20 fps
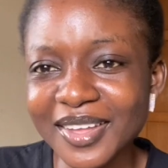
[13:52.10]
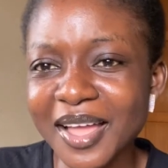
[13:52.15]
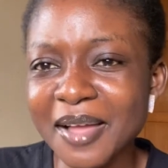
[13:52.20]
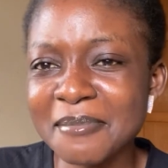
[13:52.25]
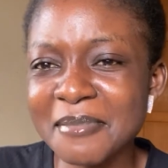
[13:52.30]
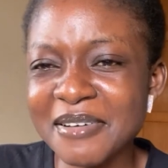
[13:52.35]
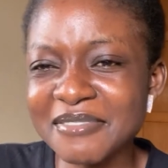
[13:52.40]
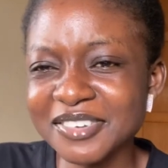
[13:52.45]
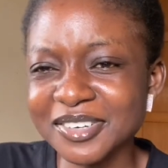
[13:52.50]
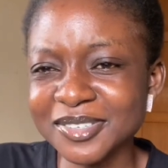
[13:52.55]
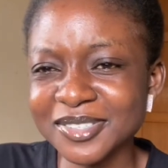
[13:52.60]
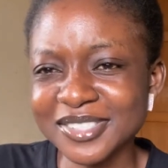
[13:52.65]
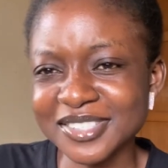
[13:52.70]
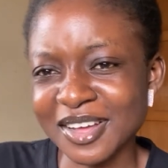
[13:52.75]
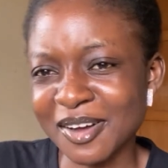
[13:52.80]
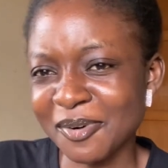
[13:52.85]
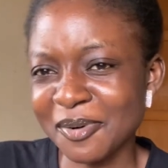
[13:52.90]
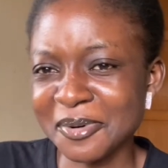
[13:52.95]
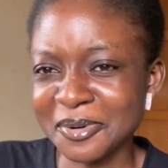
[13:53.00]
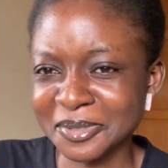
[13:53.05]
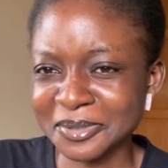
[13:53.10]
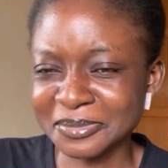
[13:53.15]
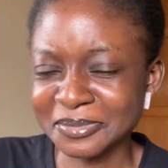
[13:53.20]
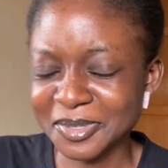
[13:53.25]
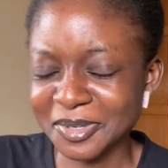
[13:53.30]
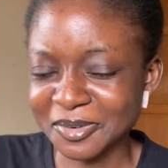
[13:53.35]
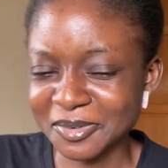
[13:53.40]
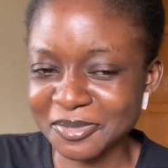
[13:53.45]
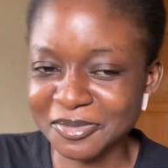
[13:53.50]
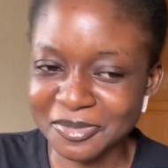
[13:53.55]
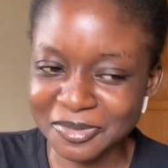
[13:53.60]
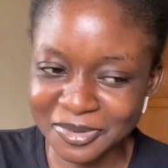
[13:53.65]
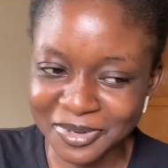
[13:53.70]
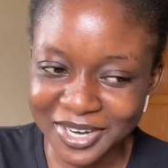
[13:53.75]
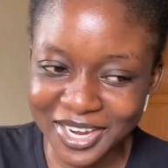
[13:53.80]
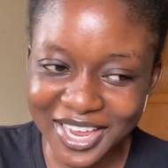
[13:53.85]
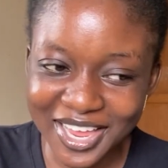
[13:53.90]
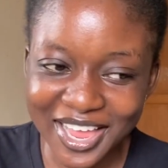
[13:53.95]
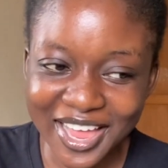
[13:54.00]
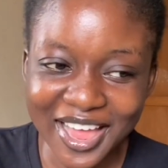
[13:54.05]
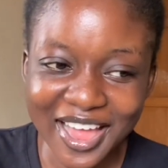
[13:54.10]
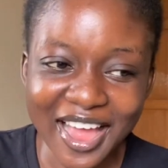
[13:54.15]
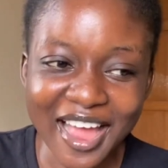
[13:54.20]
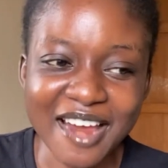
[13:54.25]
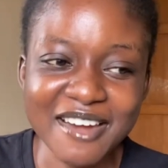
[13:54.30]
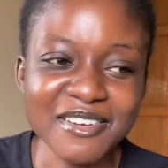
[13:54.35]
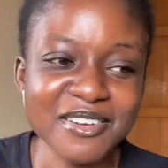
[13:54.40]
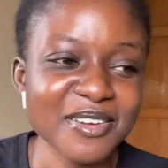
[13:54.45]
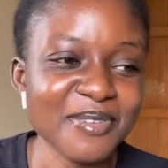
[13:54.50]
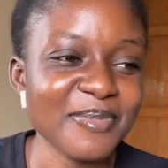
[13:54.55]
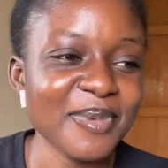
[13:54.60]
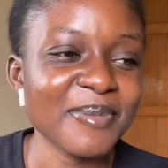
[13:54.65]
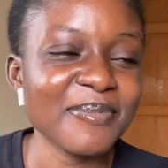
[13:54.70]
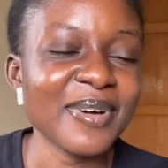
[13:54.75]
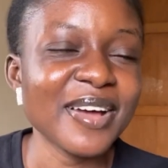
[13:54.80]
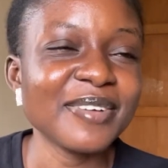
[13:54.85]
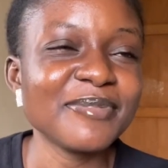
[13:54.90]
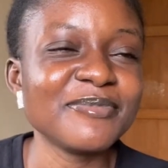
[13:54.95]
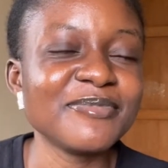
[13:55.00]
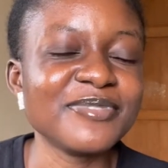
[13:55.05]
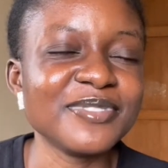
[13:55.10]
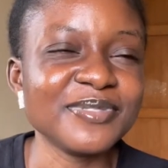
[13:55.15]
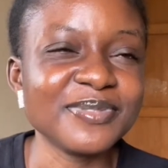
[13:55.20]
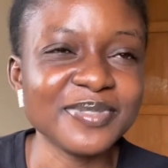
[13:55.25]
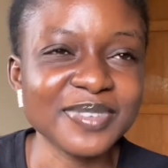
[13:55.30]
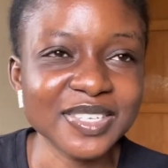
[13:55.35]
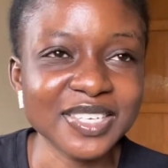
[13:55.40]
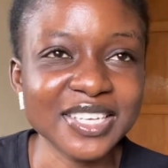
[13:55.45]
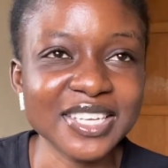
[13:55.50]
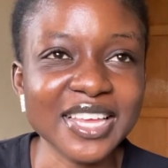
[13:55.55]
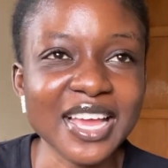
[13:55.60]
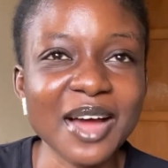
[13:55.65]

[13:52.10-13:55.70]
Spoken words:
Marvelous now called me on phone. I remember vividly,